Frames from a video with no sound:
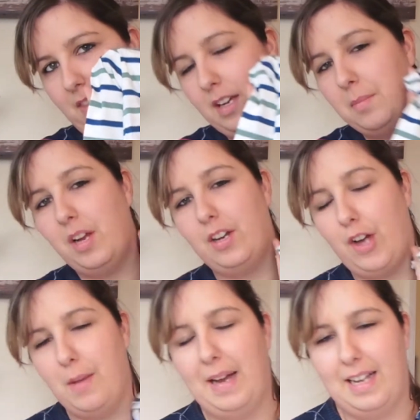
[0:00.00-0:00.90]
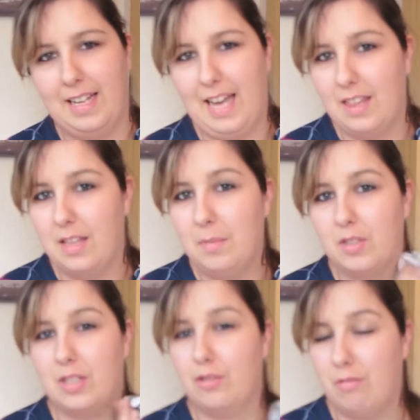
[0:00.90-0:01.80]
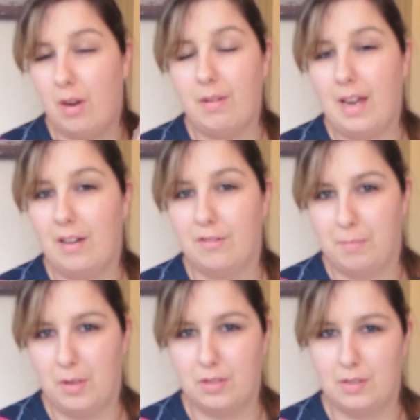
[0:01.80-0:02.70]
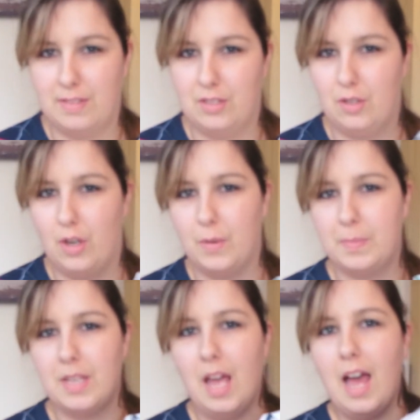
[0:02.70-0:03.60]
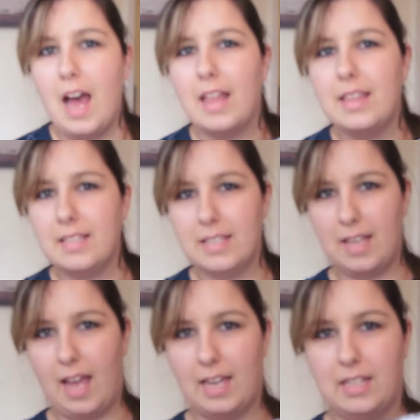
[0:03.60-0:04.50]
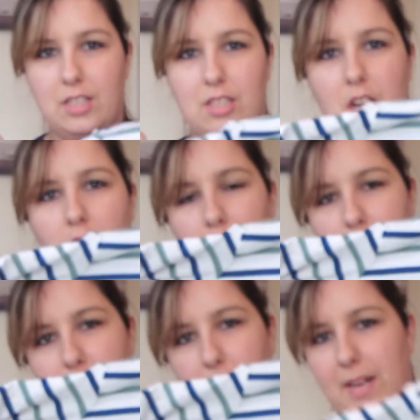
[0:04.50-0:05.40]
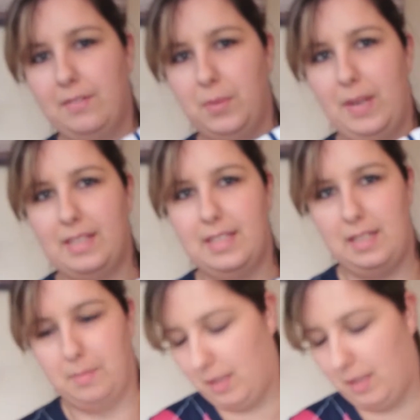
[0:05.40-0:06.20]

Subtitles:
think I'm going to go back and get them because he's grown out of most of his tops, and this is age 12 to 18